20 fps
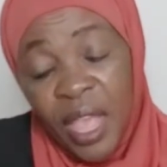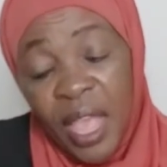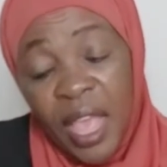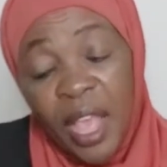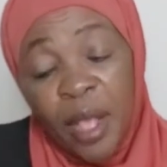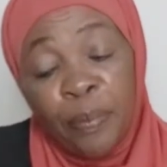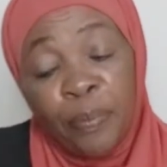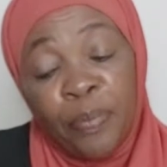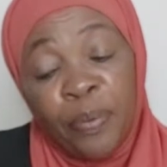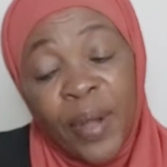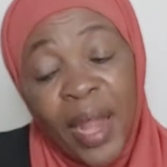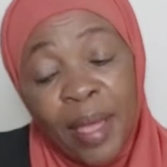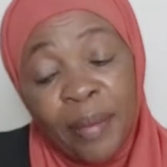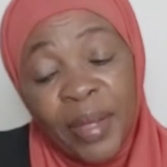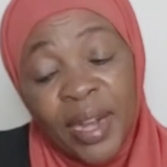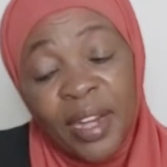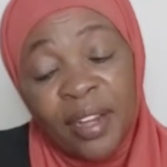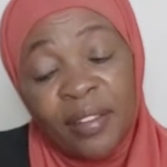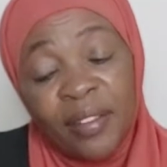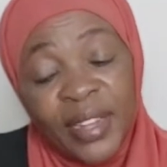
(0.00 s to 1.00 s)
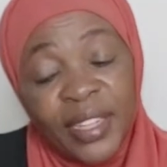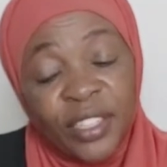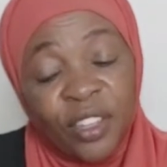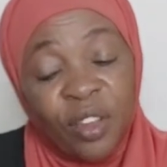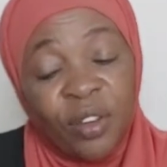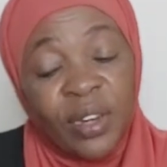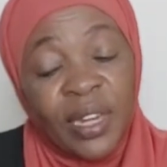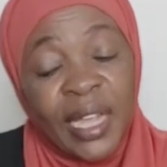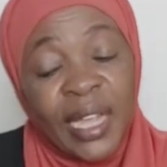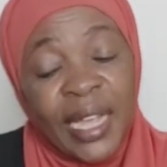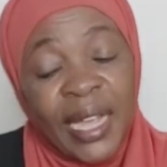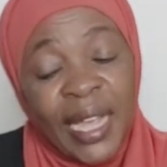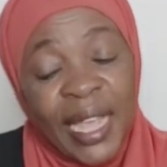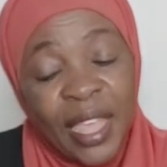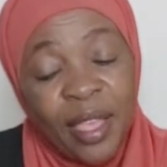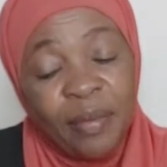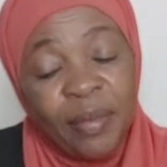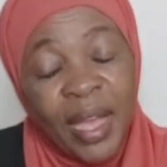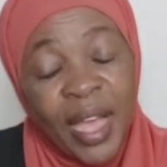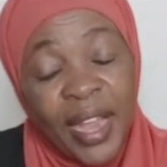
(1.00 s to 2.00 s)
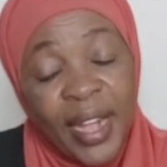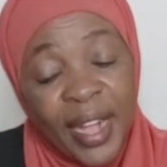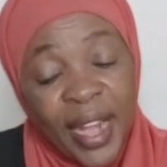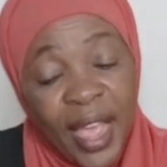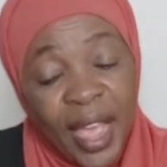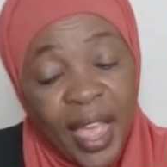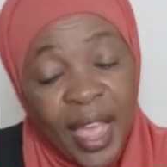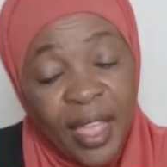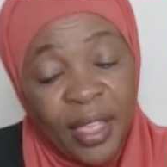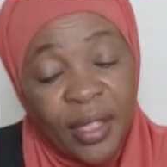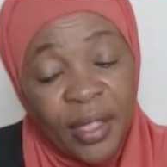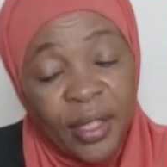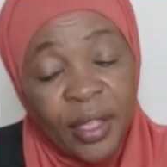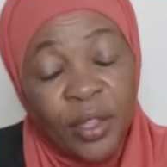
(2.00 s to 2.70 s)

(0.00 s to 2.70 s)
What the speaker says: A primary reason Kim and I